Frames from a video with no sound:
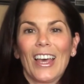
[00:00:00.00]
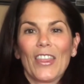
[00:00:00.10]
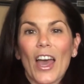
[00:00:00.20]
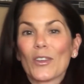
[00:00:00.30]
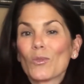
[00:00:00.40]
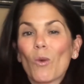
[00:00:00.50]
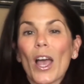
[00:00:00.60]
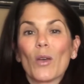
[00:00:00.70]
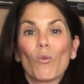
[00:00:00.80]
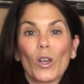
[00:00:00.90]
That is
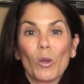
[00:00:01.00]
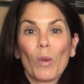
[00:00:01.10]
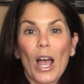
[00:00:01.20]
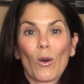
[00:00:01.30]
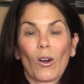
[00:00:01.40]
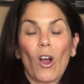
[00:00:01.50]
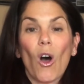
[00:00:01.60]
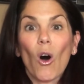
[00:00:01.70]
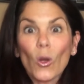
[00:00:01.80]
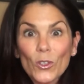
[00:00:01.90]
why willpower
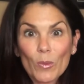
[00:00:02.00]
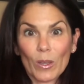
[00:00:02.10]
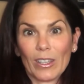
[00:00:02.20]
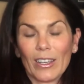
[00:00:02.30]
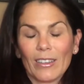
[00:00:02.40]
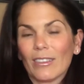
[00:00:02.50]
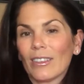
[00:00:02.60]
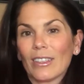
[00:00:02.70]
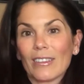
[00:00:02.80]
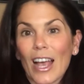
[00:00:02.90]
ultimately
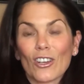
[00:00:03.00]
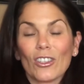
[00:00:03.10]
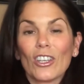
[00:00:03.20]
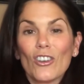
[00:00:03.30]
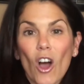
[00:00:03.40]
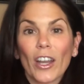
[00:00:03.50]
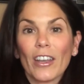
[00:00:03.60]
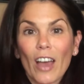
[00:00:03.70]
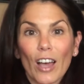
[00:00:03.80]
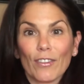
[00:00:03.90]
is actually not
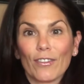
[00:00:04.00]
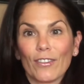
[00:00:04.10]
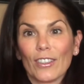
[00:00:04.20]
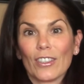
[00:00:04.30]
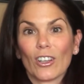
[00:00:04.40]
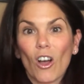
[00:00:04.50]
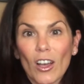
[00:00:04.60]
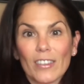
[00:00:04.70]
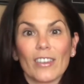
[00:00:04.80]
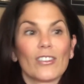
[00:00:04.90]
enough to
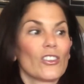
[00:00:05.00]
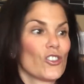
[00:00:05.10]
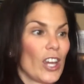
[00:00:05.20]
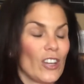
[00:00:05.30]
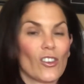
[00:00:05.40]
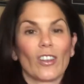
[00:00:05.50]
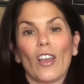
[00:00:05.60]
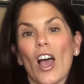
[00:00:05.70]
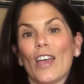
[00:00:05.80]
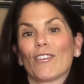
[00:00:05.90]
cause us to change our
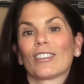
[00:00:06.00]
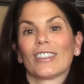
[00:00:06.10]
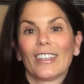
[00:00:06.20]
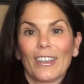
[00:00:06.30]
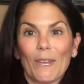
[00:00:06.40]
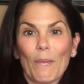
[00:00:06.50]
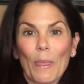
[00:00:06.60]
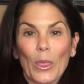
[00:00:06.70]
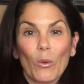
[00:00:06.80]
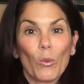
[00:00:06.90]
lives.
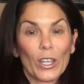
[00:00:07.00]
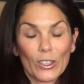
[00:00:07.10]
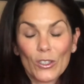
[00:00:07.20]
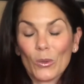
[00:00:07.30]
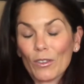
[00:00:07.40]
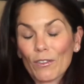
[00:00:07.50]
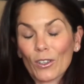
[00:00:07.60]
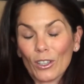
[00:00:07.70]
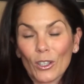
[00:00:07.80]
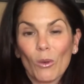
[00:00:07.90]
We can do it for
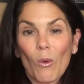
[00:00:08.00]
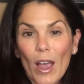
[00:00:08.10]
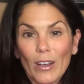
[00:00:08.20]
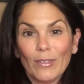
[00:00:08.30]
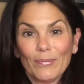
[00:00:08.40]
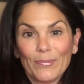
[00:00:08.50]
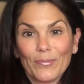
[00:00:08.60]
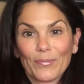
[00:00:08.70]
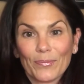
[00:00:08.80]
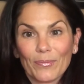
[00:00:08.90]
a little while.
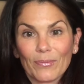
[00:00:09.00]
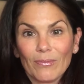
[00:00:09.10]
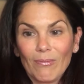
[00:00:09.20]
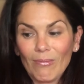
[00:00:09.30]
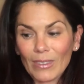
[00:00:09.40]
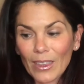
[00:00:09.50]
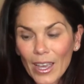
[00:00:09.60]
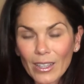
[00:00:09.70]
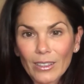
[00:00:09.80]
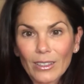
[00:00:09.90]

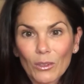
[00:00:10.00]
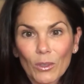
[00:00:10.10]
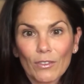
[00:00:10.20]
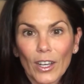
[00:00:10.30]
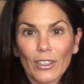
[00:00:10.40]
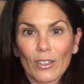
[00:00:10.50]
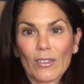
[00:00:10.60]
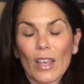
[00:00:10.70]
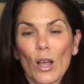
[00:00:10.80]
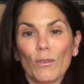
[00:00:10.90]
Then we find
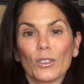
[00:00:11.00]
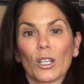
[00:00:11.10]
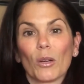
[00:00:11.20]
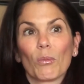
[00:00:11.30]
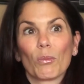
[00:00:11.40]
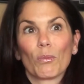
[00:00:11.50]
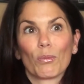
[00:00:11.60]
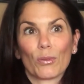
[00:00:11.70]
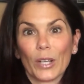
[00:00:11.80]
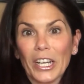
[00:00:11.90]
ourselves
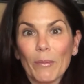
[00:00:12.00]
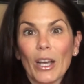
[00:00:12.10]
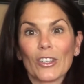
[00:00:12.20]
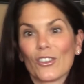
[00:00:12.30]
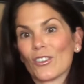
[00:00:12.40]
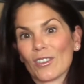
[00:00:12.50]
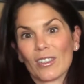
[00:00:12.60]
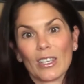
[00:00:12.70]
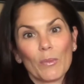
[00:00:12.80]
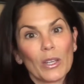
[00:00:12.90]
pretty much just
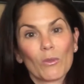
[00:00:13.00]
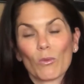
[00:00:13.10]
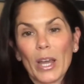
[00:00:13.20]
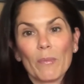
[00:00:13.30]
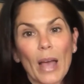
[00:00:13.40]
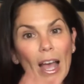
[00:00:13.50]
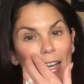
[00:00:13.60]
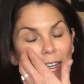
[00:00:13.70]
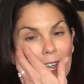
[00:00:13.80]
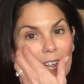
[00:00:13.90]
slipping right
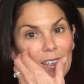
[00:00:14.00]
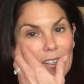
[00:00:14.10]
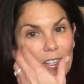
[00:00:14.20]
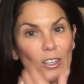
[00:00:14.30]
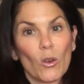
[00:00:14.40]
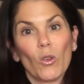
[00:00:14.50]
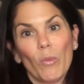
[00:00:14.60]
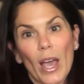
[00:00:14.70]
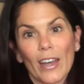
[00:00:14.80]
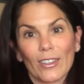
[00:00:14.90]
back into the old
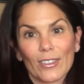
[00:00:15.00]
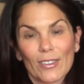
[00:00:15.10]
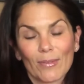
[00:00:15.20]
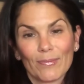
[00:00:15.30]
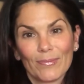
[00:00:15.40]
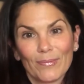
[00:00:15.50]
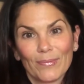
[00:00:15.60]
patterns.